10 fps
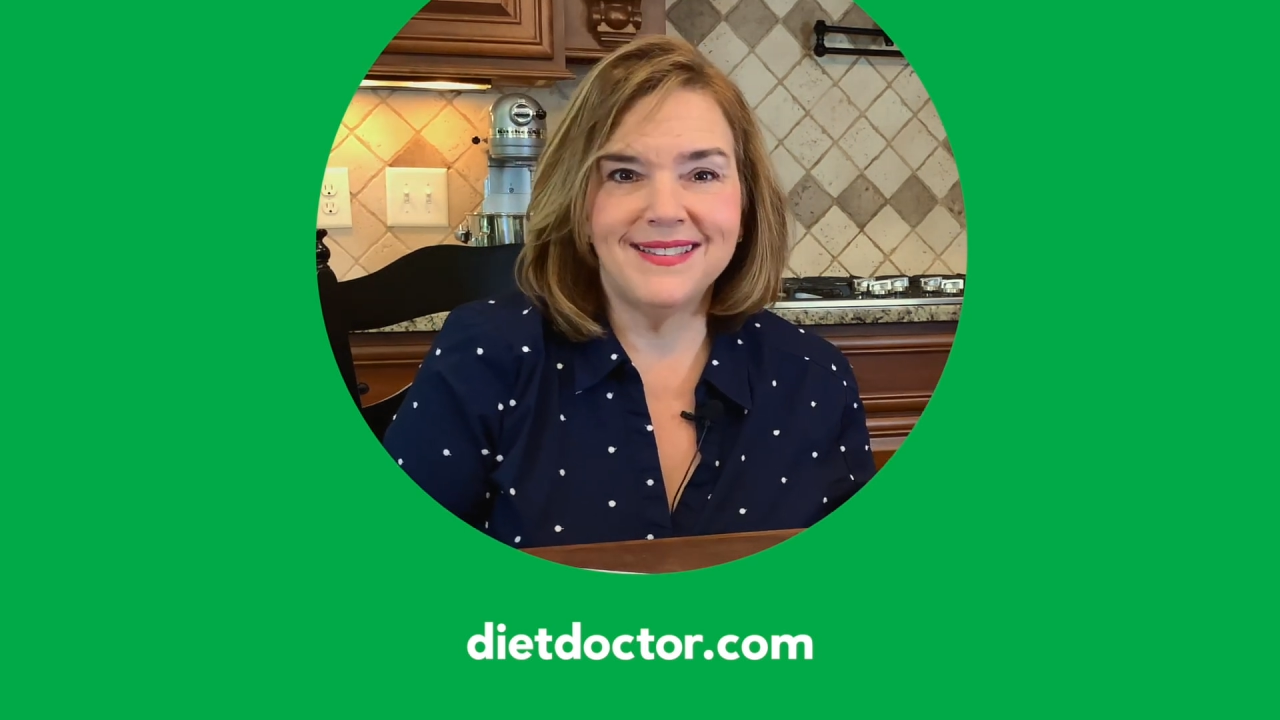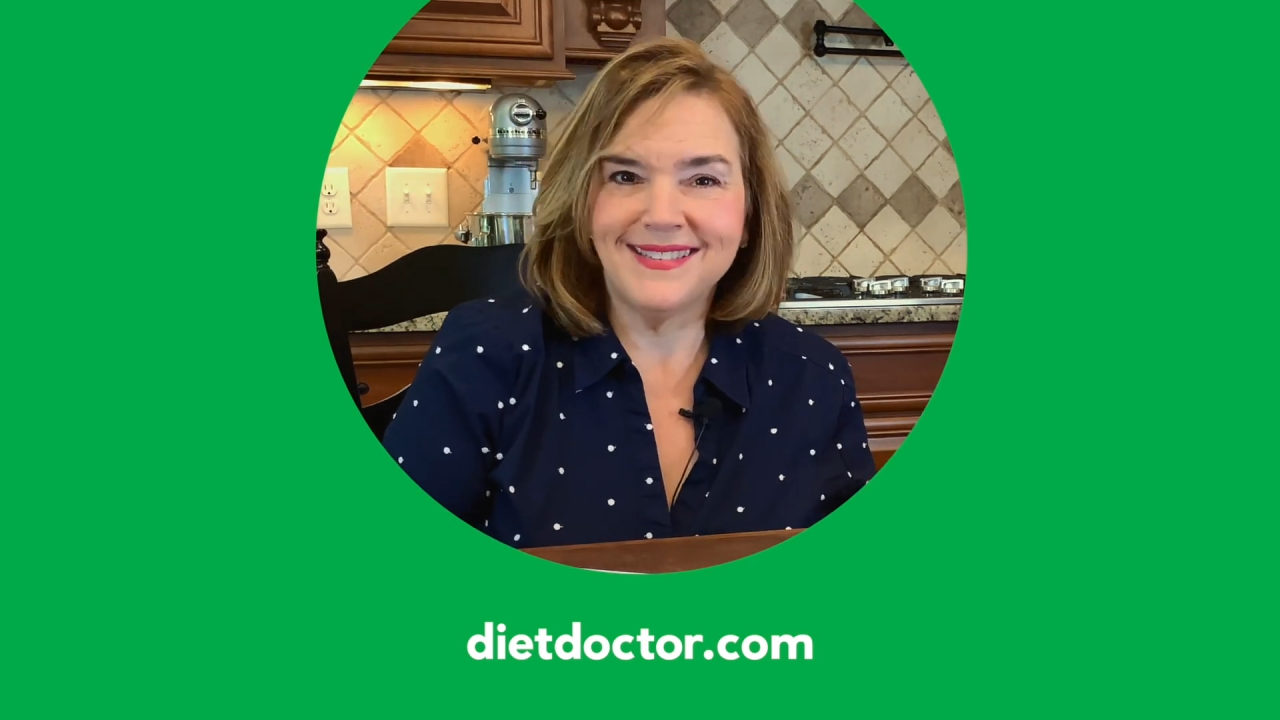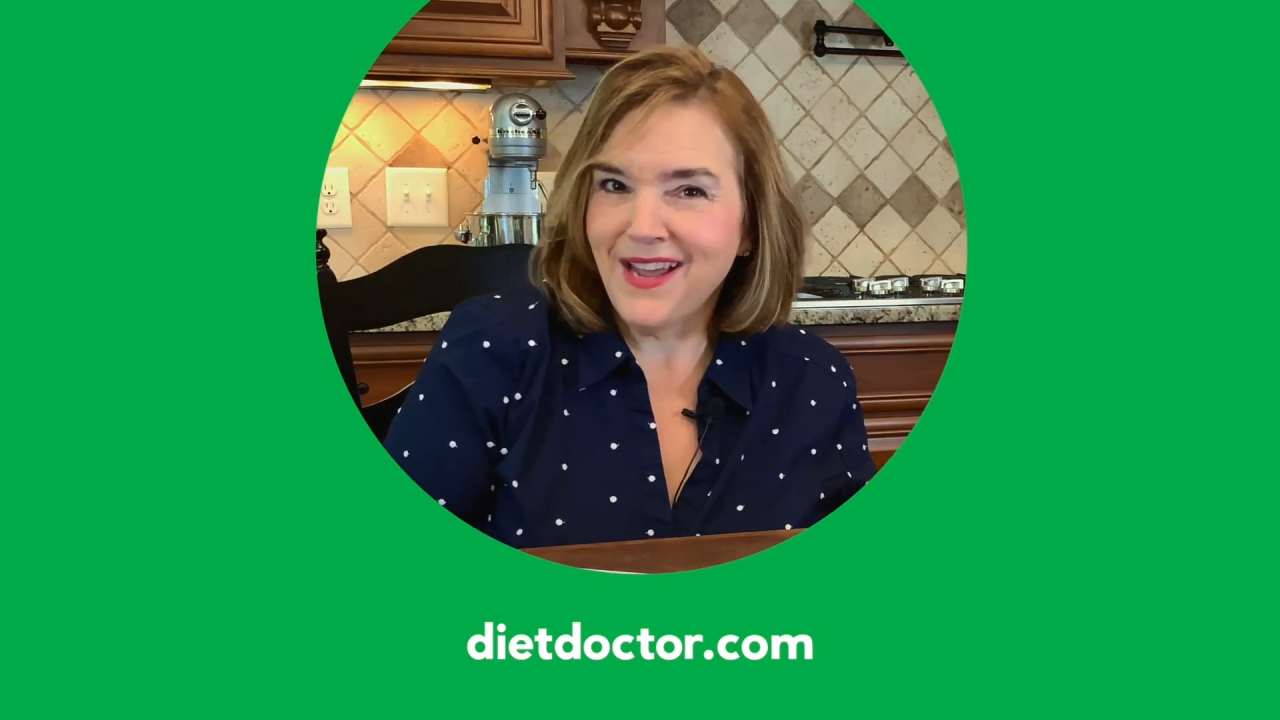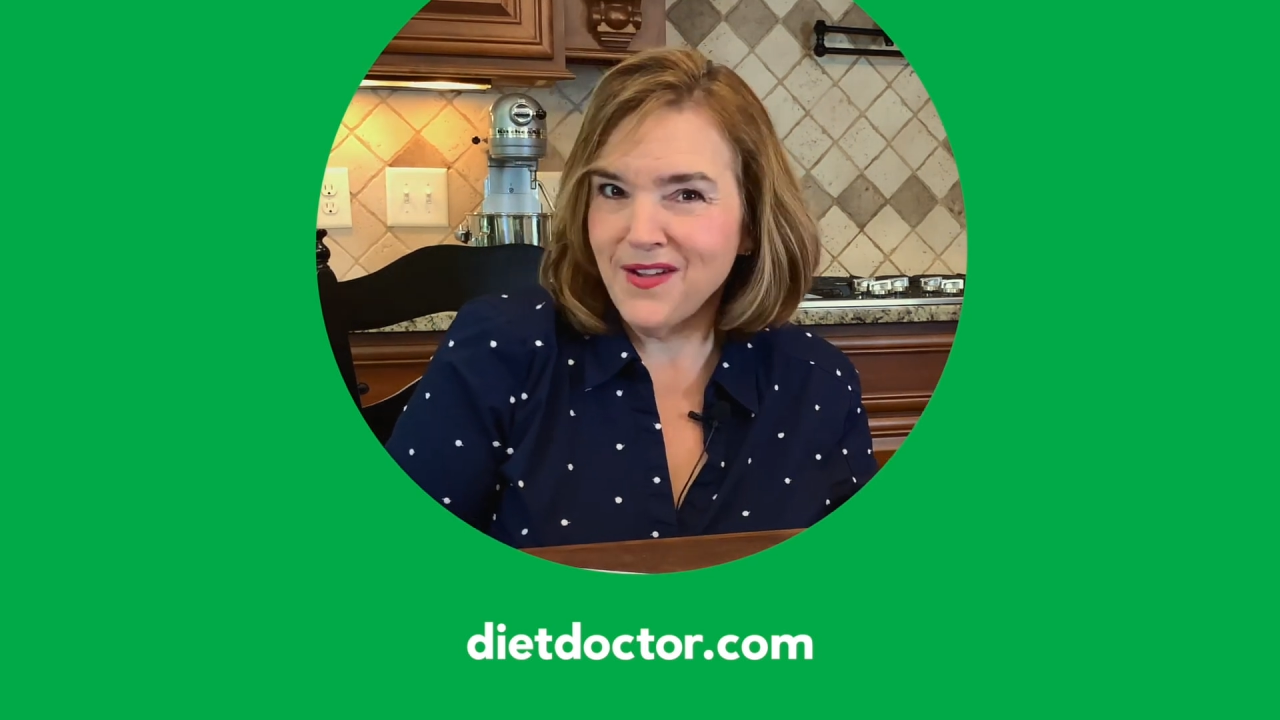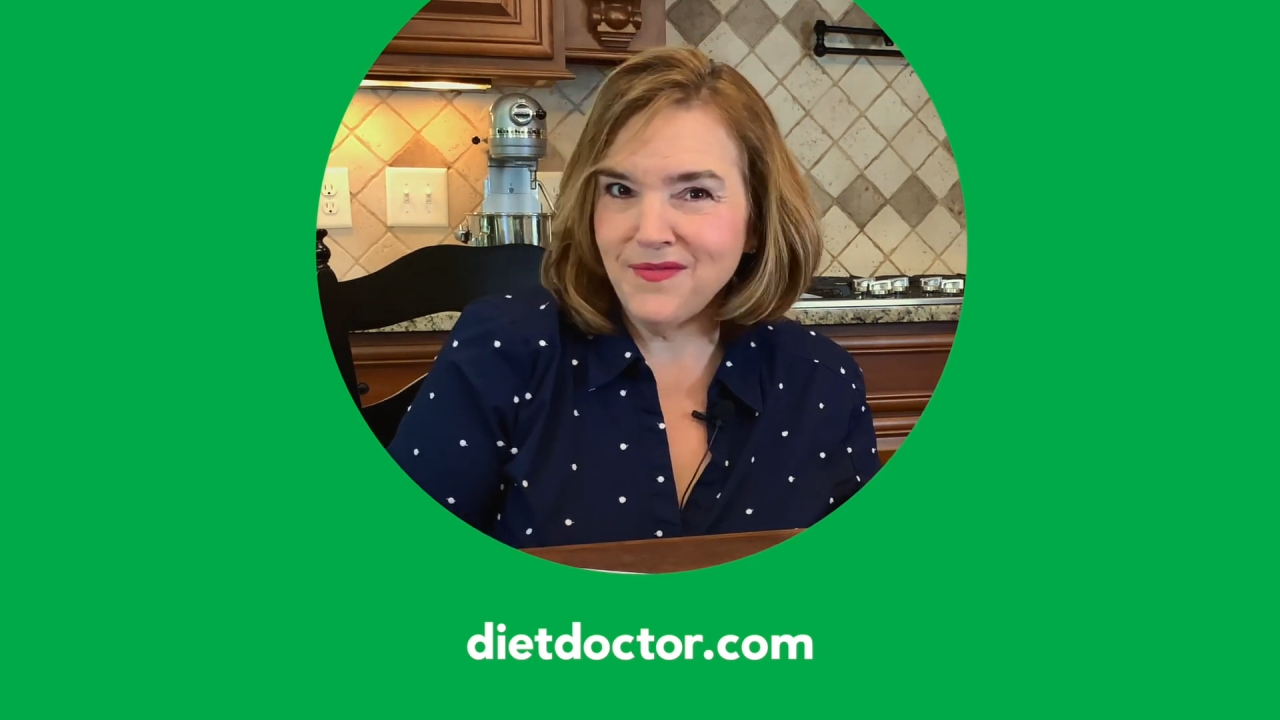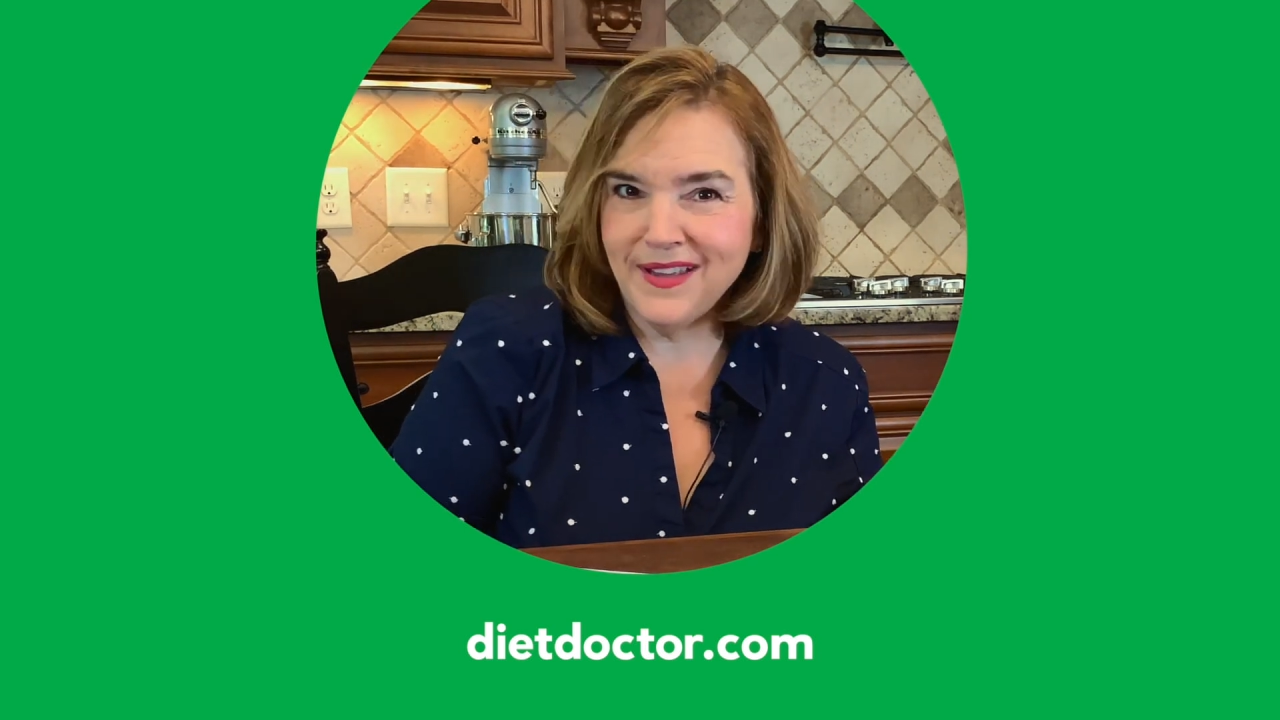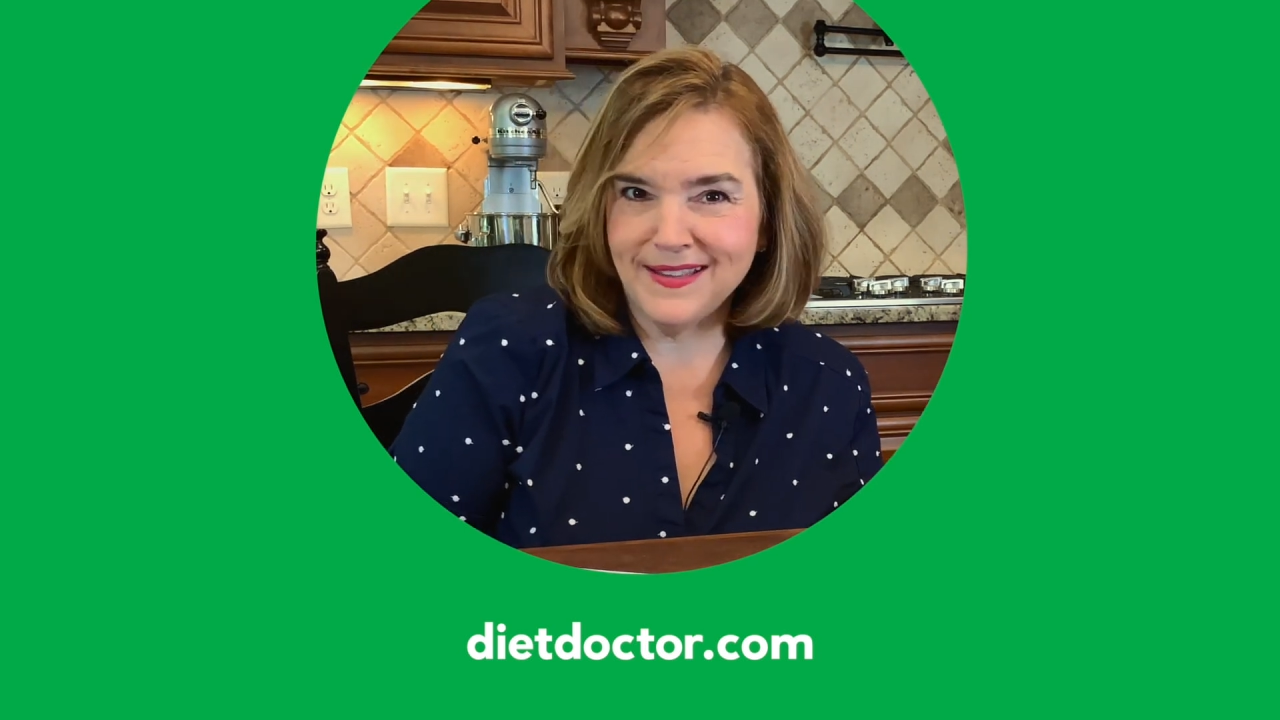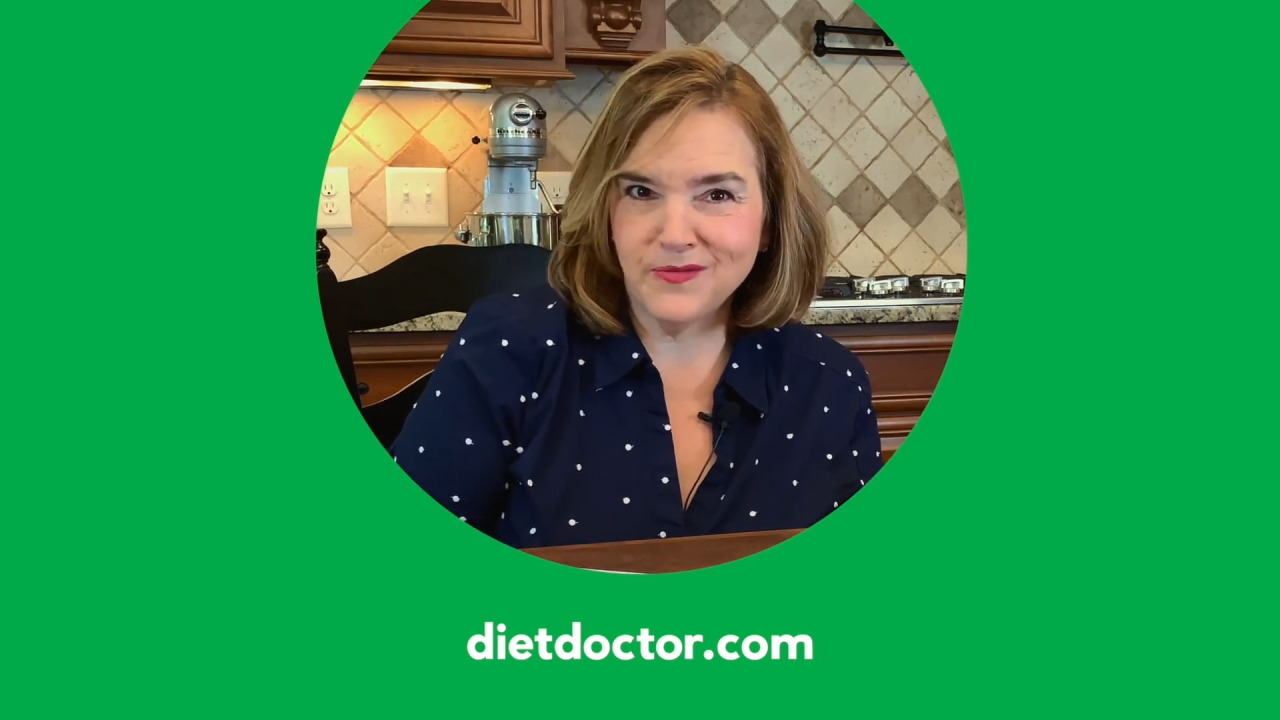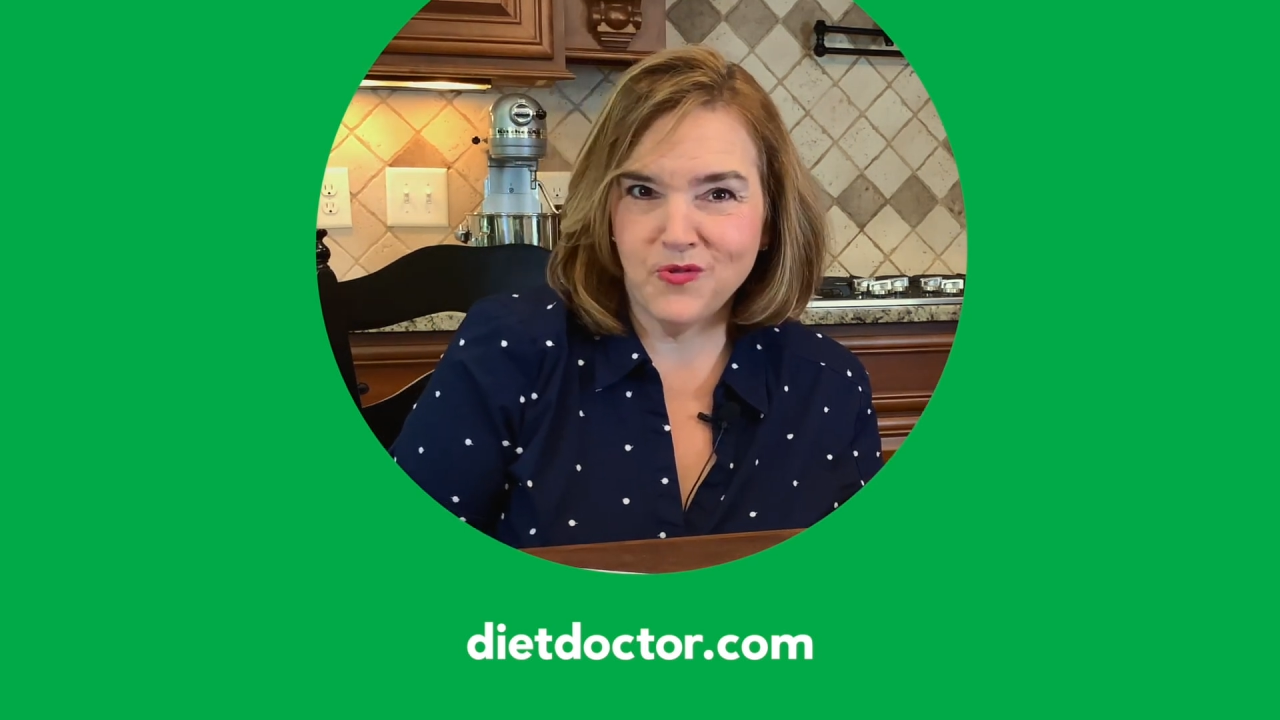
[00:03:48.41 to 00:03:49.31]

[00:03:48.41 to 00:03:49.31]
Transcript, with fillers: and hopefully this